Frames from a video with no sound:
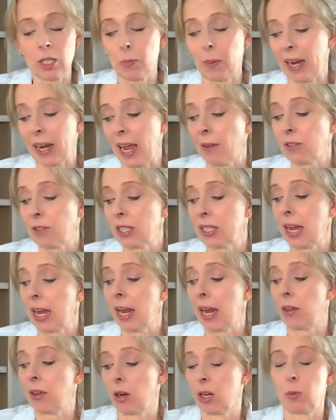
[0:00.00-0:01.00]
but I have to
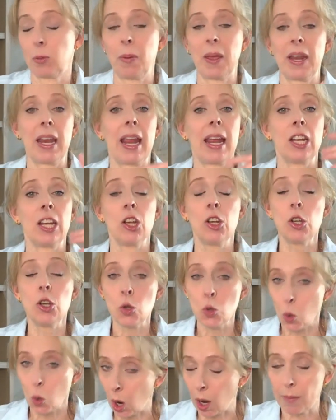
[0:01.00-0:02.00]
say there has been an
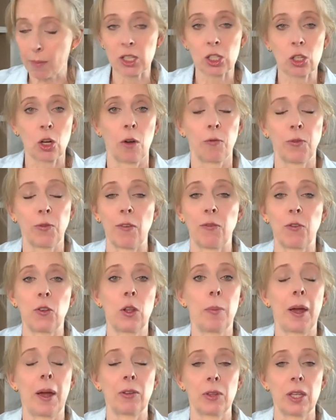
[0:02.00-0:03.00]
enormous kerfuffle
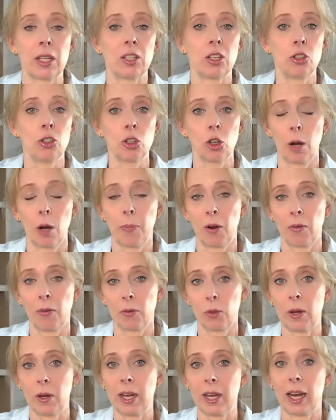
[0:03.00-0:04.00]
about this in Europe over
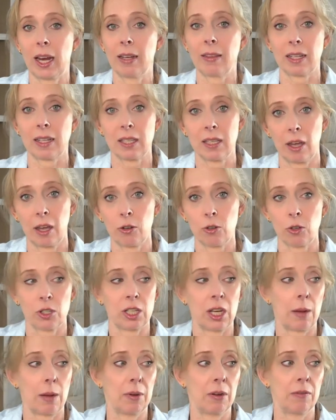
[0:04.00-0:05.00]
the weekend. That's the
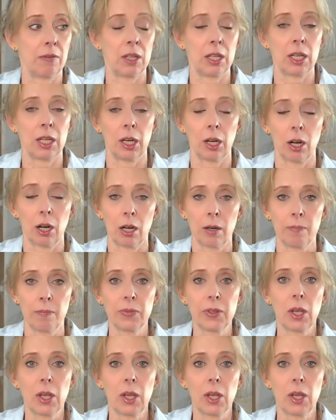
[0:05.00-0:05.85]
understatement of the year.